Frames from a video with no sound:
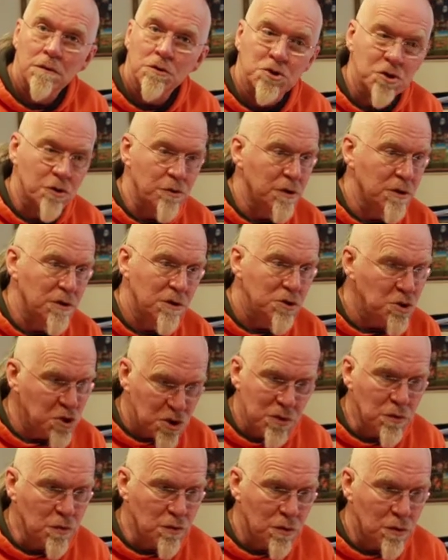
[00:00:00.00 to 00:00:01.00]
during
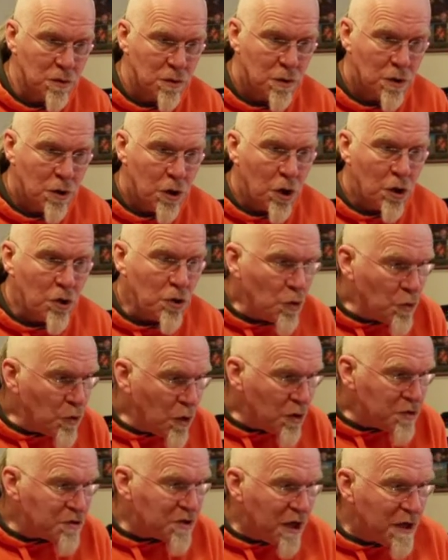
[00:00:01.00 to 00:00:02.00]
June. You're
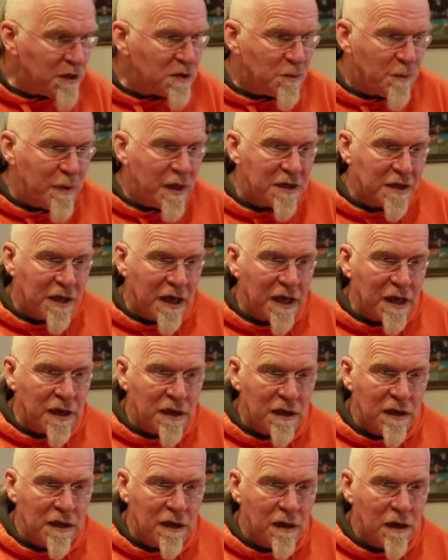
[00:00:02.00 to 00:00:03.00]
not going to be able to get
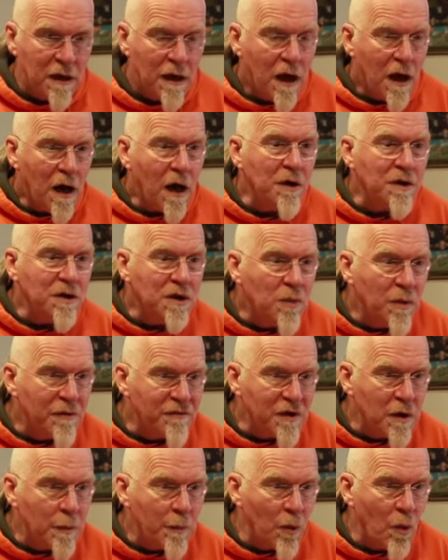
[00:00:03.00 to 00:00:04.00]
clear,
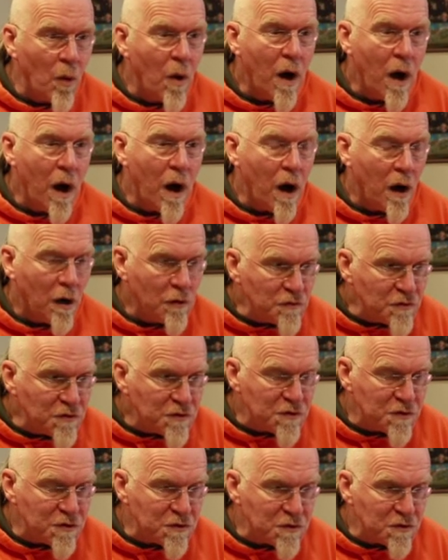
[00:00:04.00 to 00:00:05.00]
unequivocal
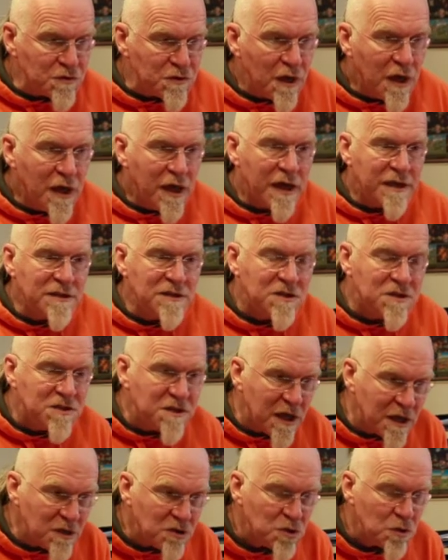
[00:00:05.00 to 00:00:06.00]
answers.
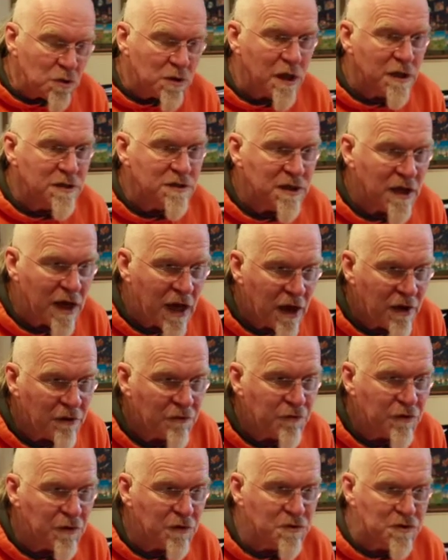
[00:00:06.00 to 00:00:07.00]
Instead, you're going to
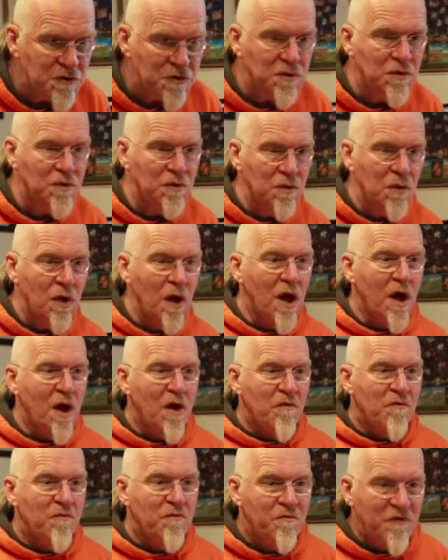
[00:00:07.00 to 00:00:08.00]
have to
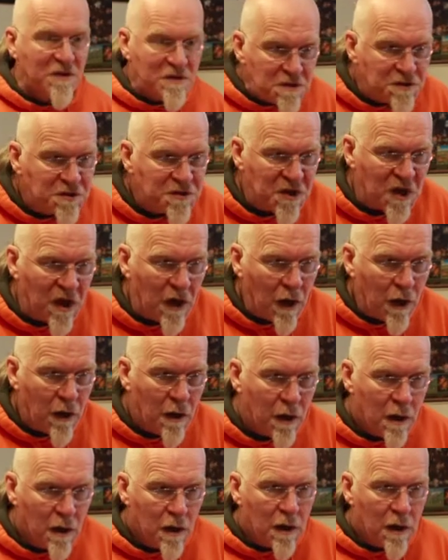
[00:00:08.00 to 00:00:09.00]
filter